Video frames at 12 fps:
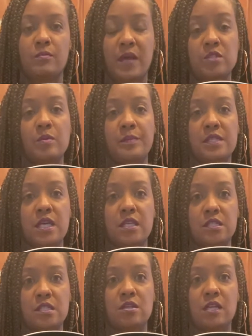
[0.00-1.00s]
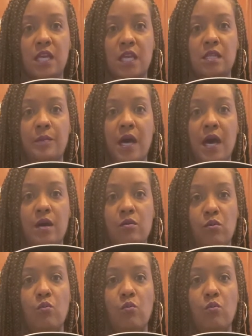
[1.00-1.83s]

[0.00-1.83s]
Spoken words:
sweet potatoes look in the pot